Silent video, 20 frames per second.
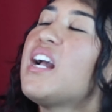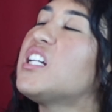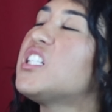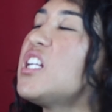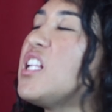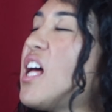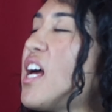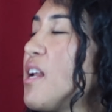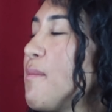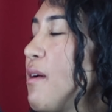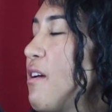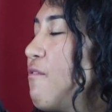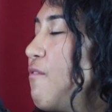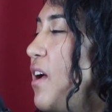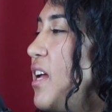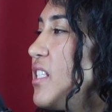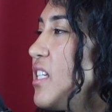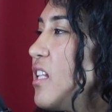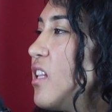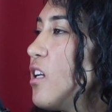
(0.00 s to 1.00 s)
Because a lot of my
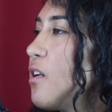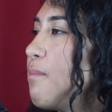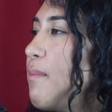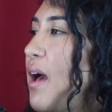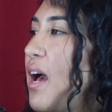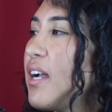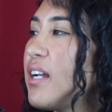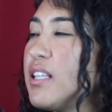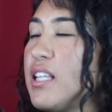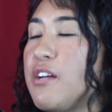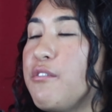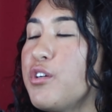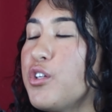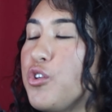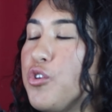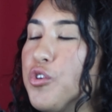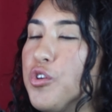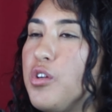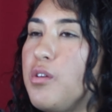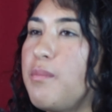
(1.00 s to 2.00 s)
fights, I look back and they were
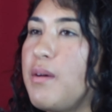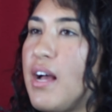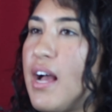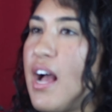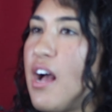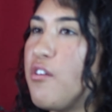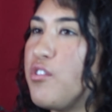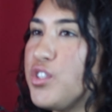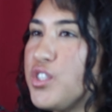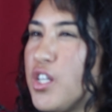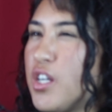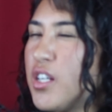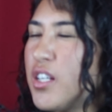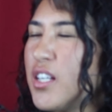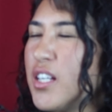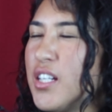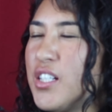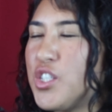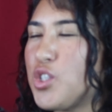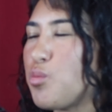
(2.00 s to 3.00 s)
cool, but I was
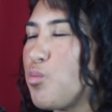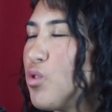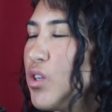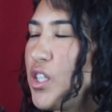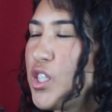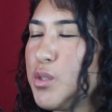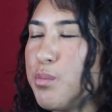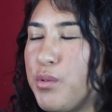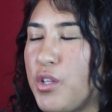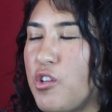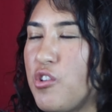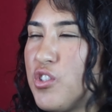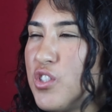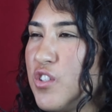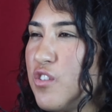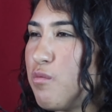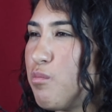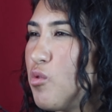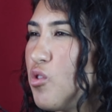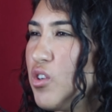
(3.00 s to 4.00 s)
younger, just more
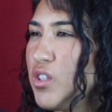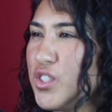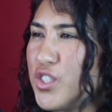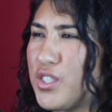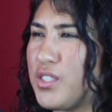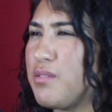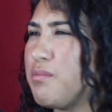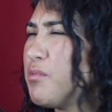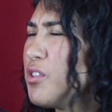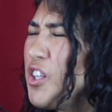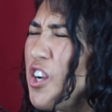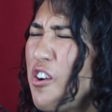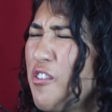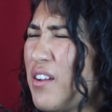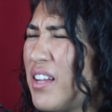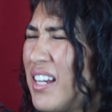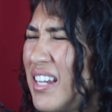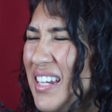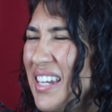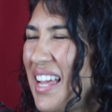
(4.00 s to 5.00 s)
explosive, more just
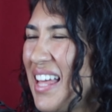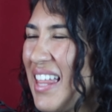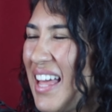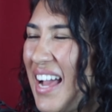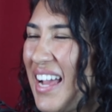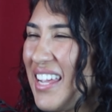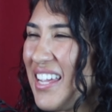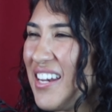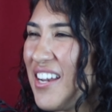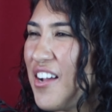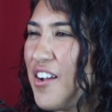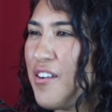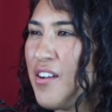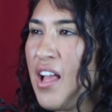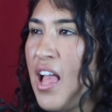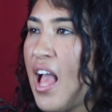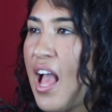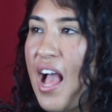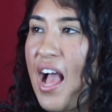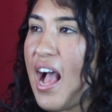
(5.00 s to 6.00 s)
throwing and that, you know.
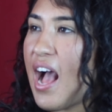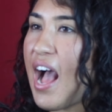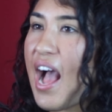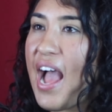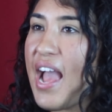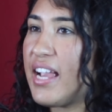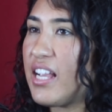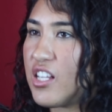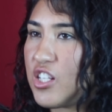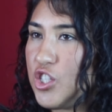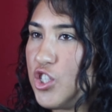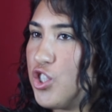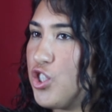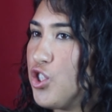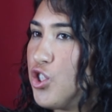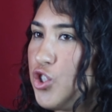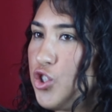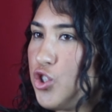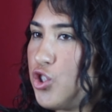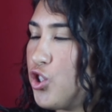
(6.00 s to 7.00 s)
I could
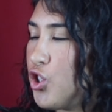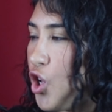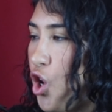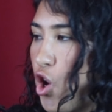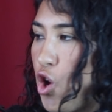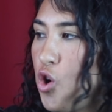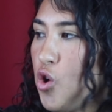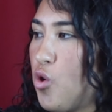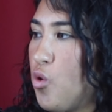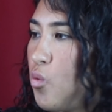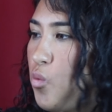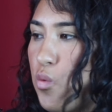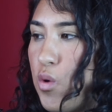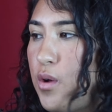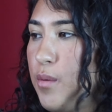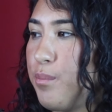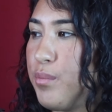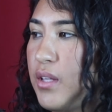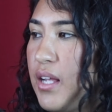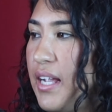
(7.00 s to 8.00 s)
so
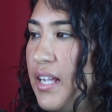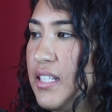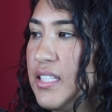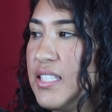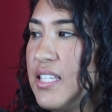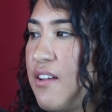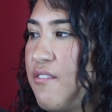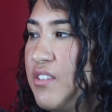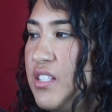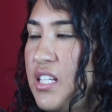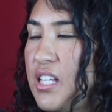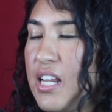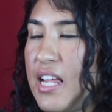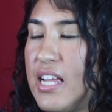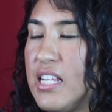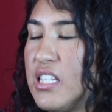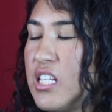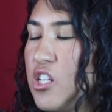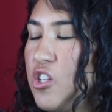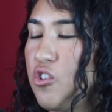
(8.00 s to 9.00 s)
whoop like
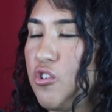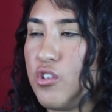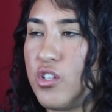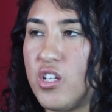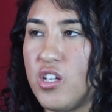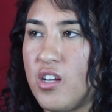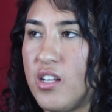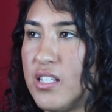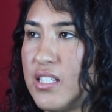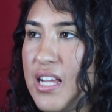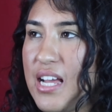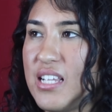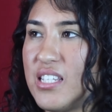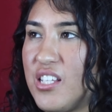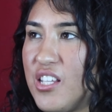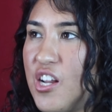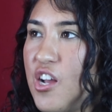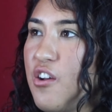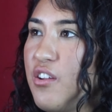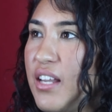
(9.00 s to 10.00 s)
17, 18-year-old Keana's ass,
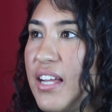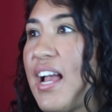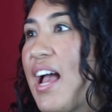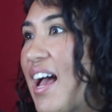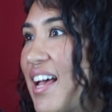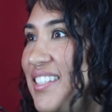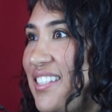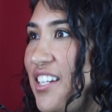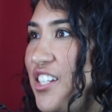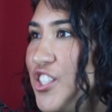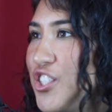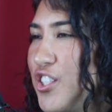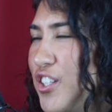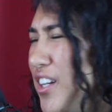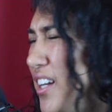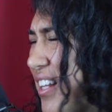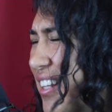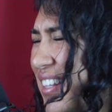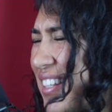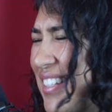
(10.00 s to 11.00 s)
you know, and like as I
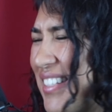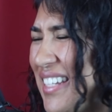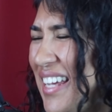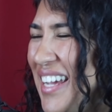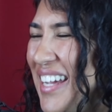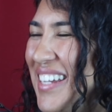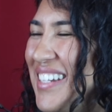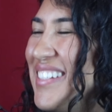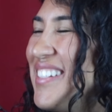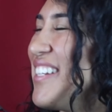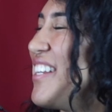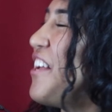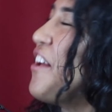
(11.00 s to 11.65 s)
should this age, you